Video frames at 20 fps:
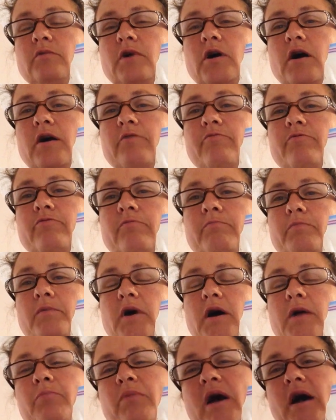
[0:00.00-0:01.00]

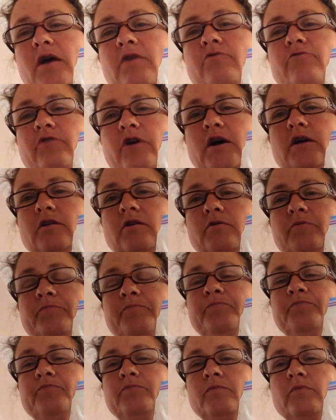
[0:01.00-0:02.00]
I pan fried
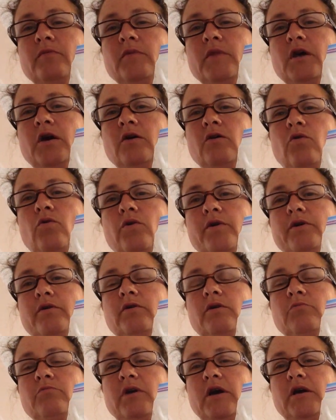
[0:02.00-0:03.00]
them, or you
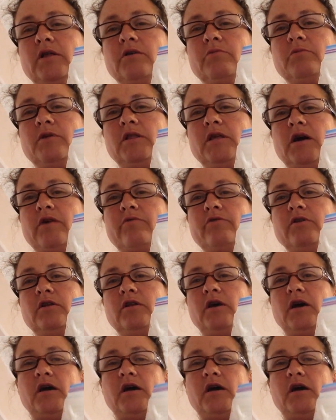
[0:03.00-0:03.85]
can bake them in the oven.